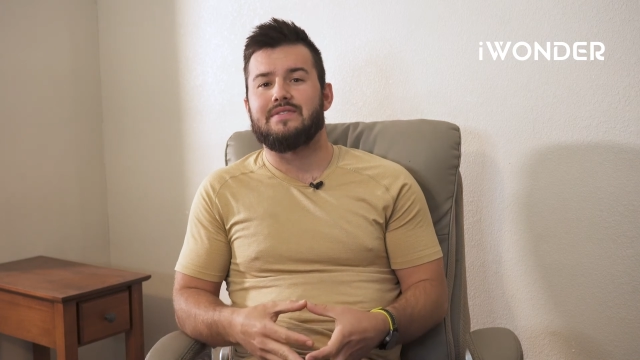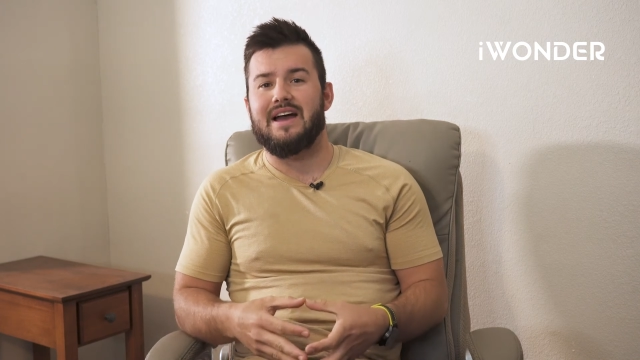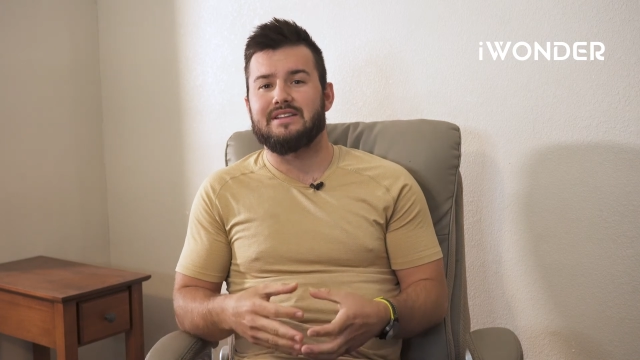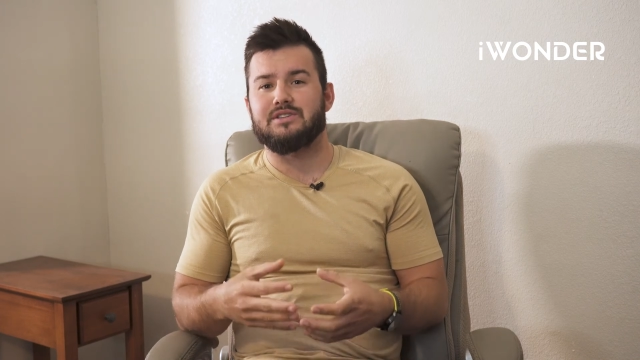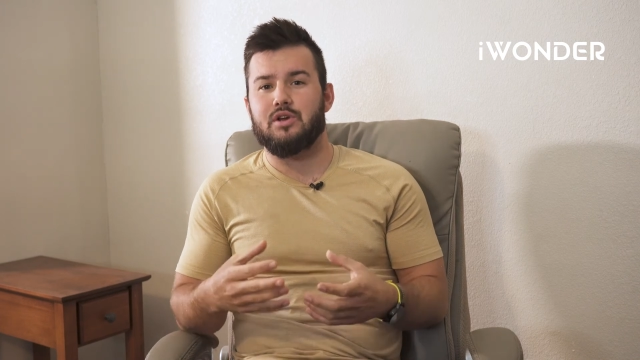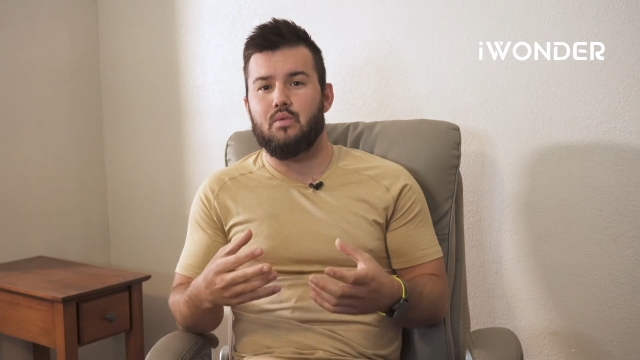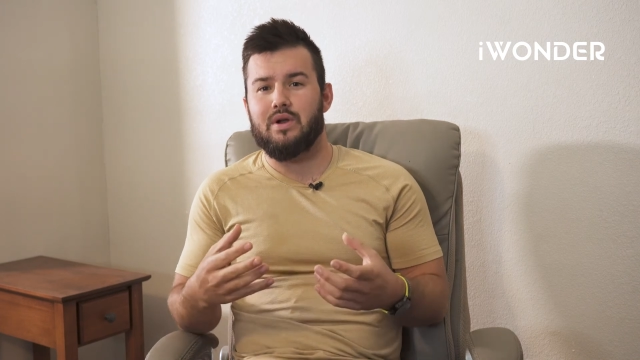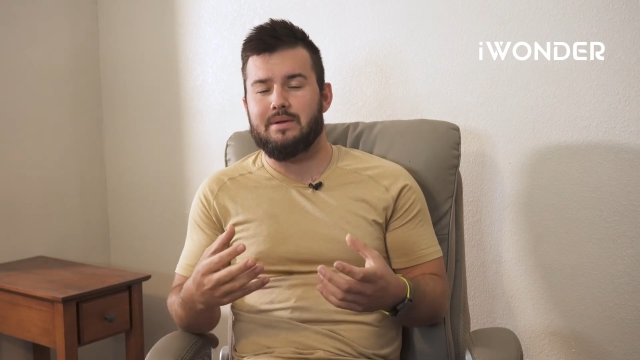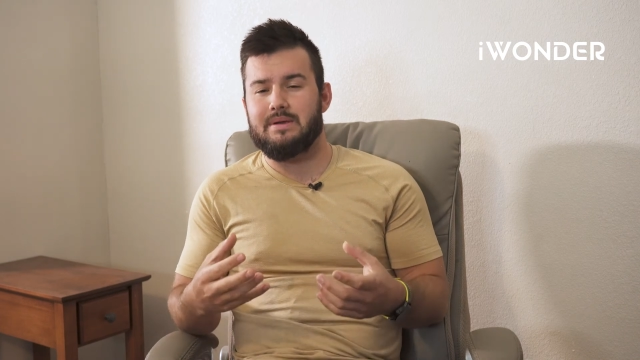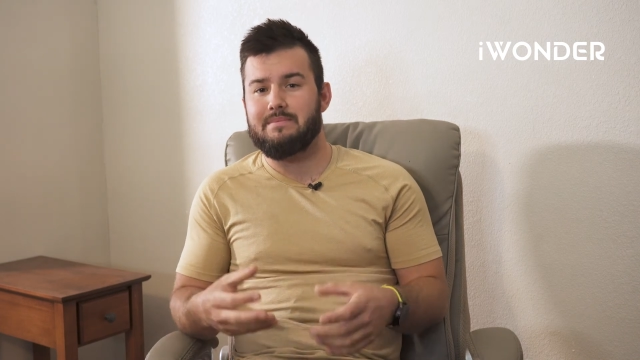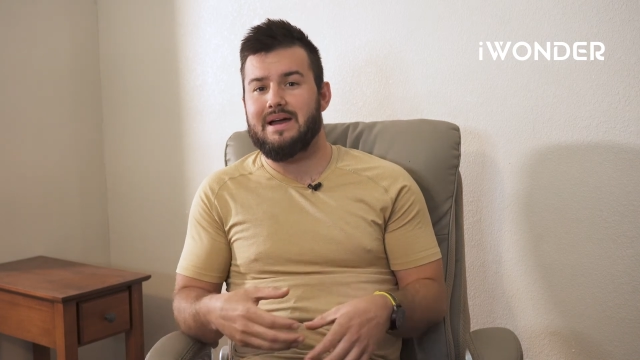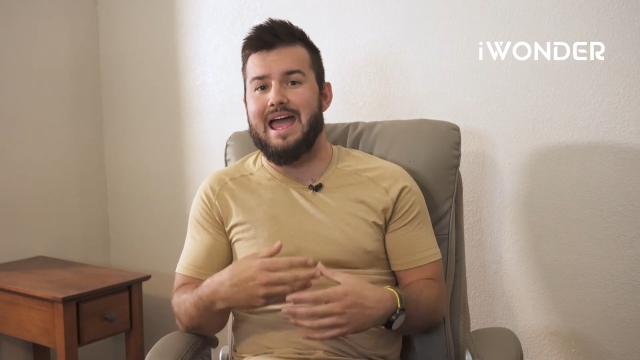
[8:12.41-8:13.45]
That's what I
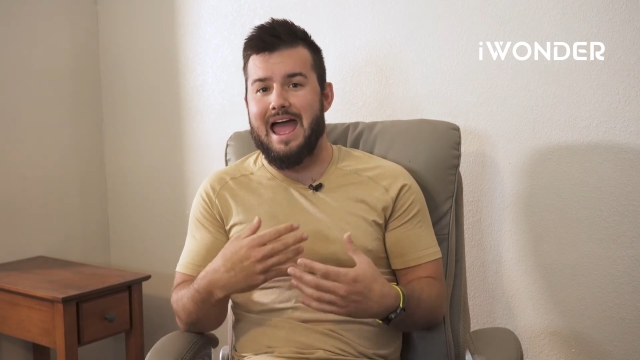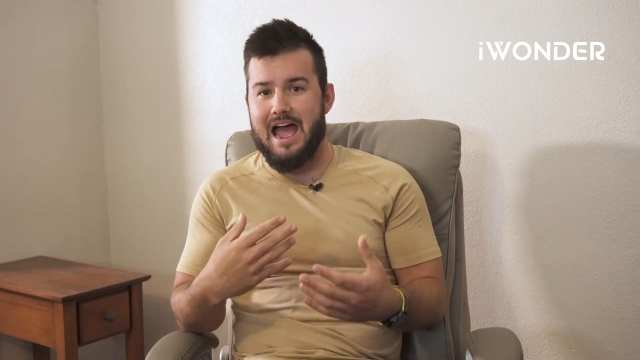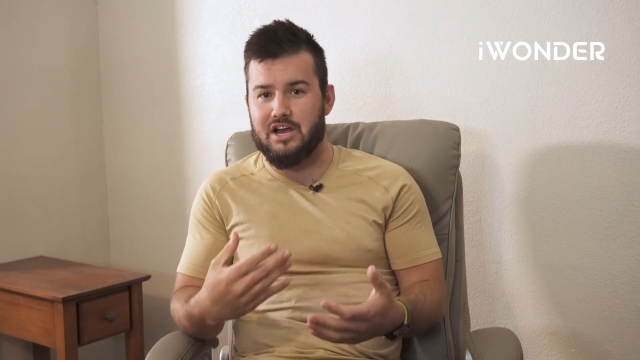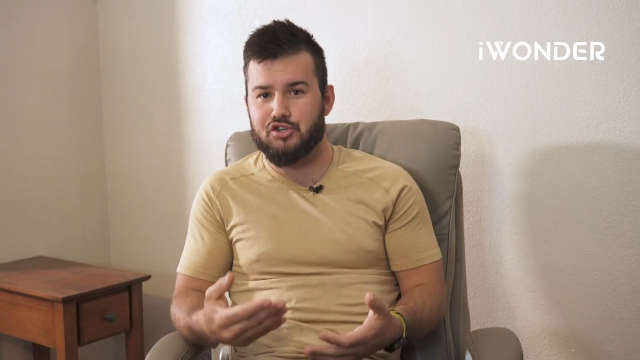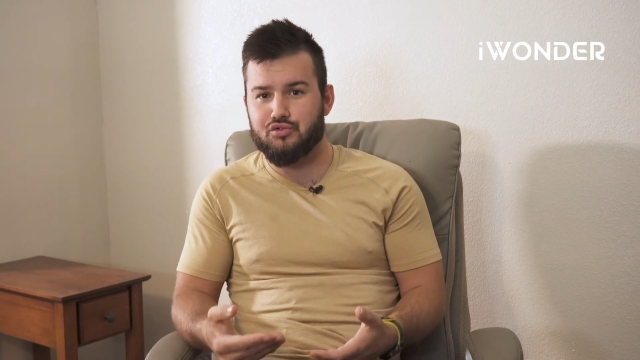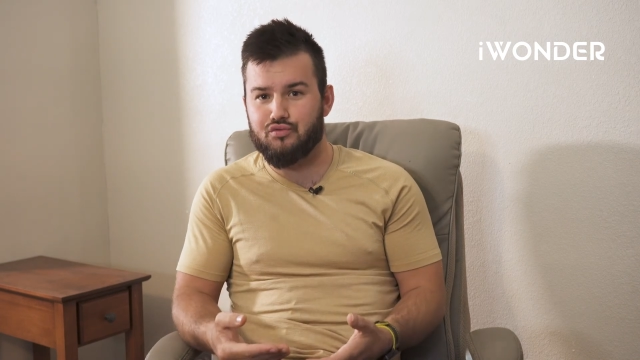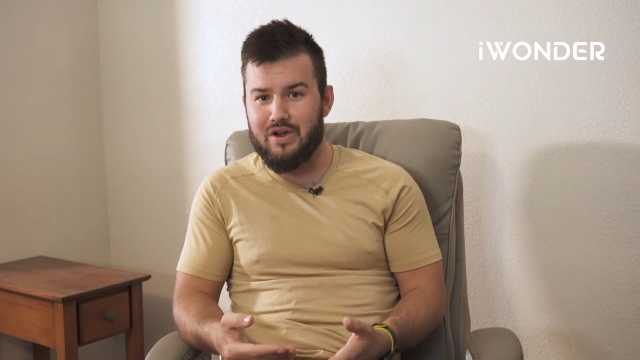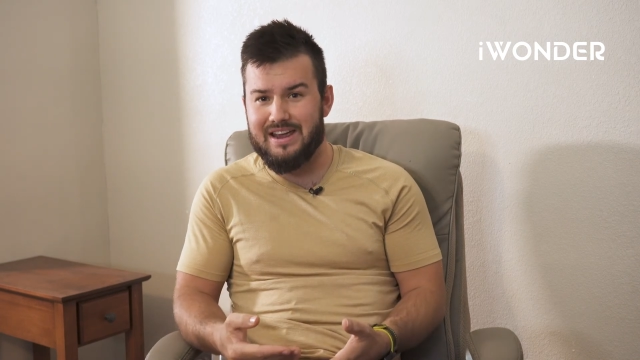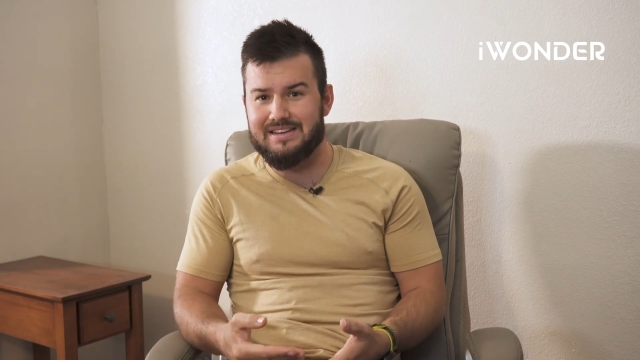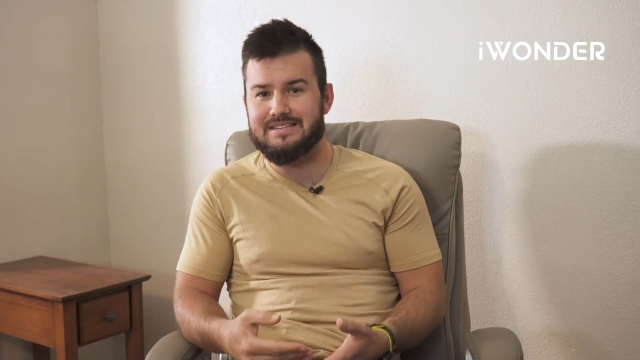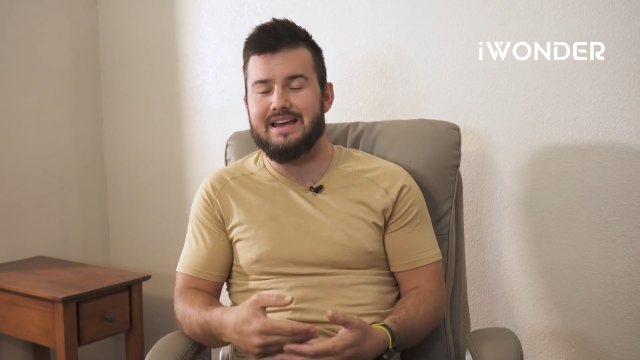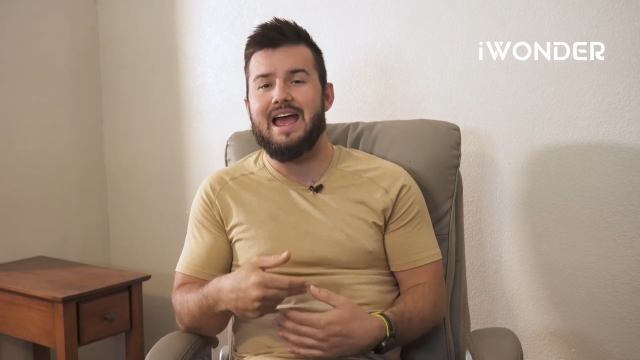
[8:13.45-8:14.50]
mean by hash
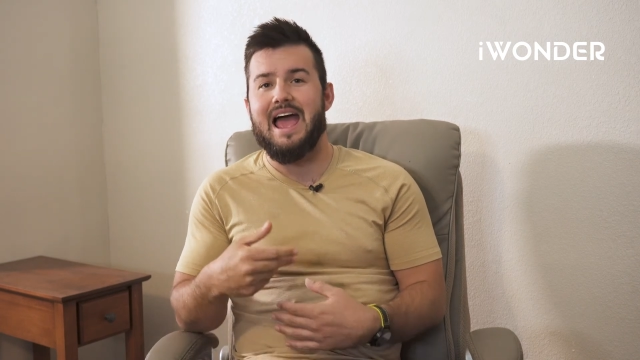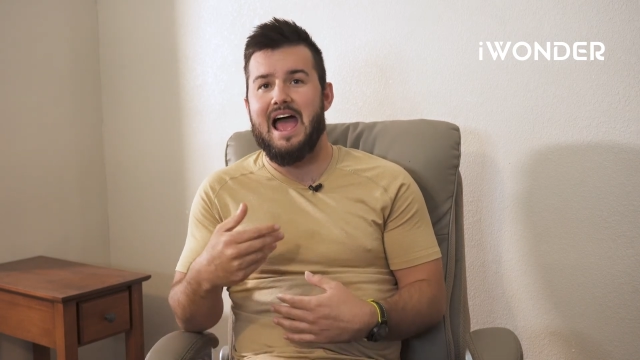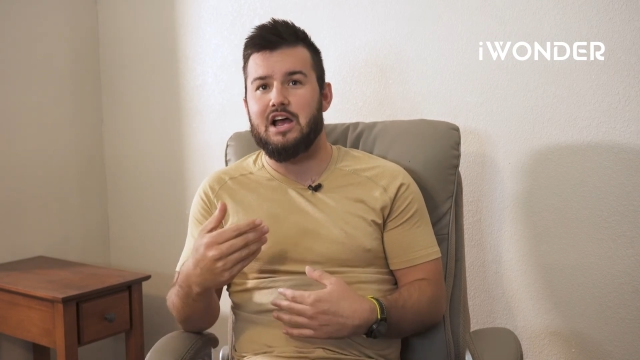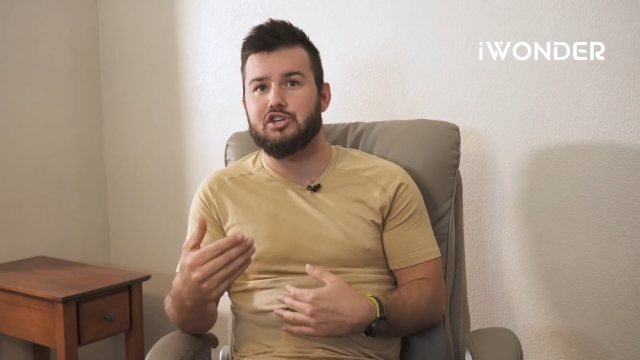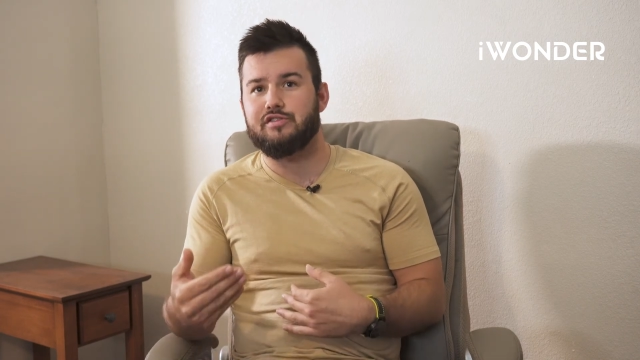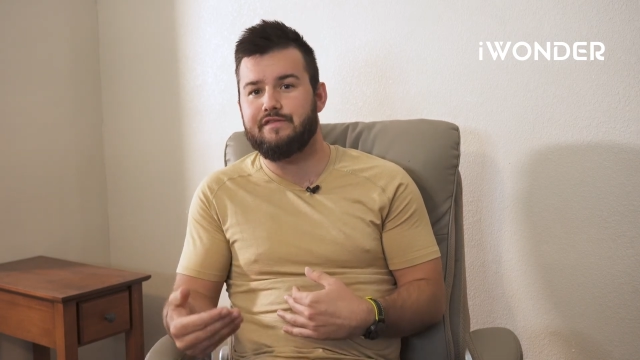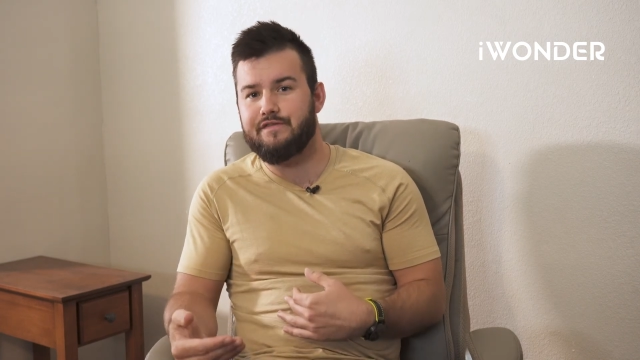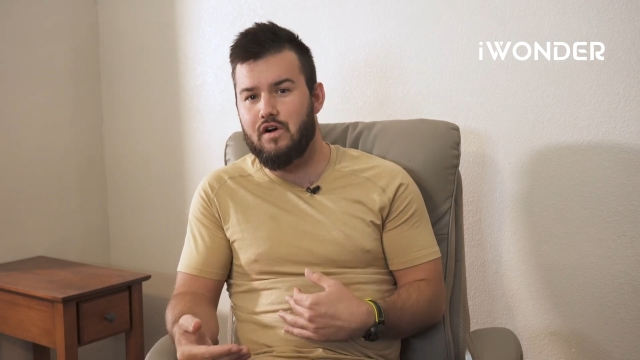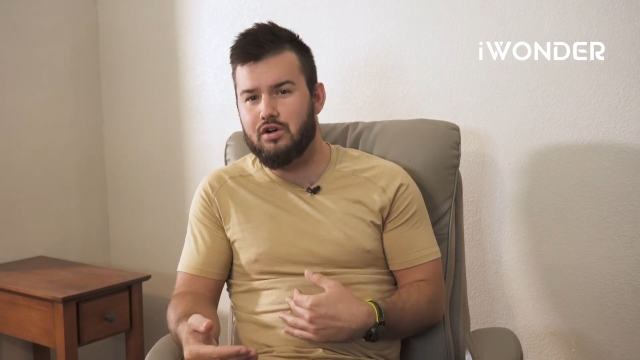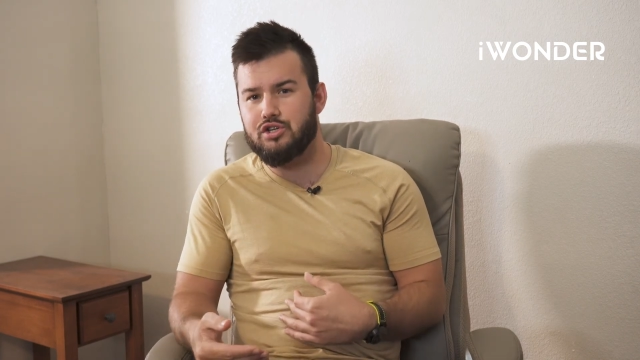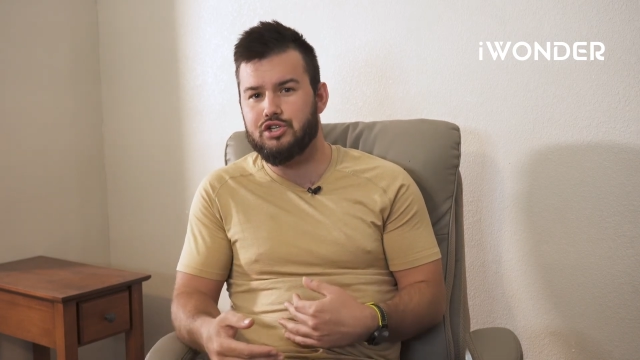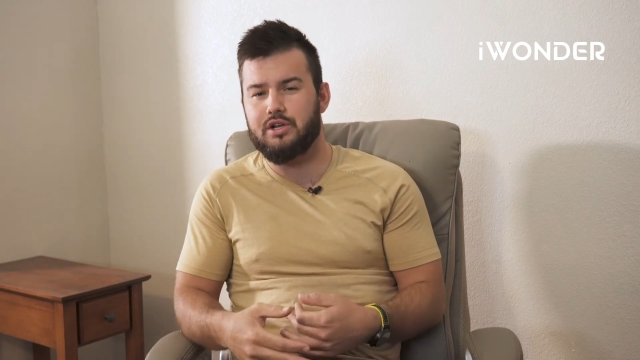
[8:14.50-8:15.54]
rate, hash
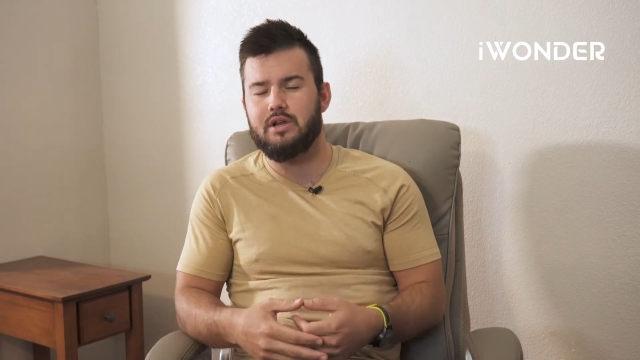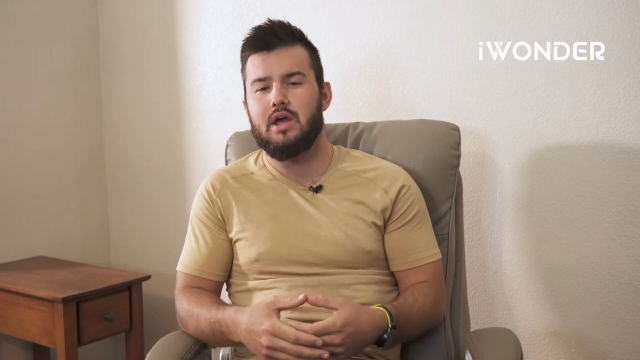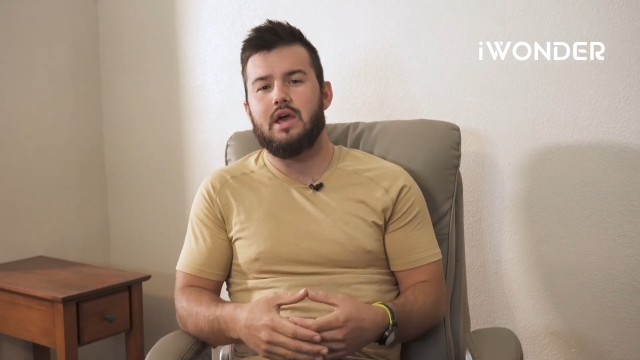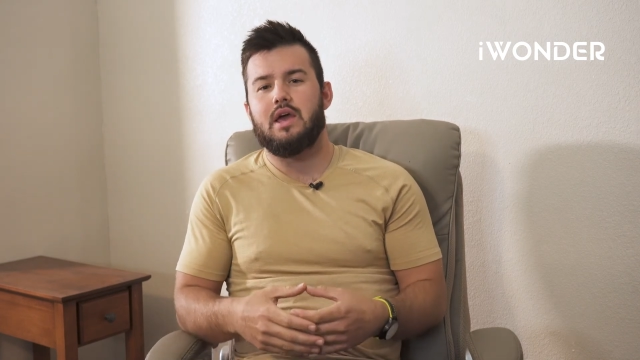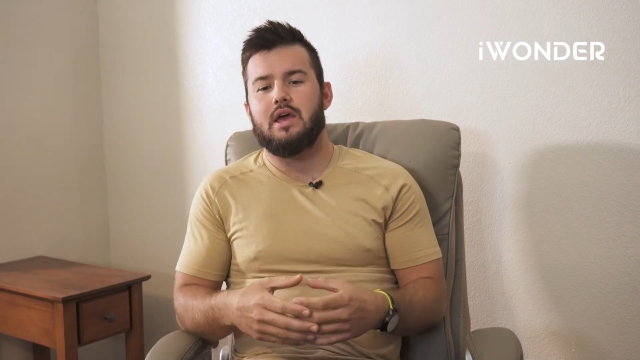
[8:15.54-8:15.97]
function.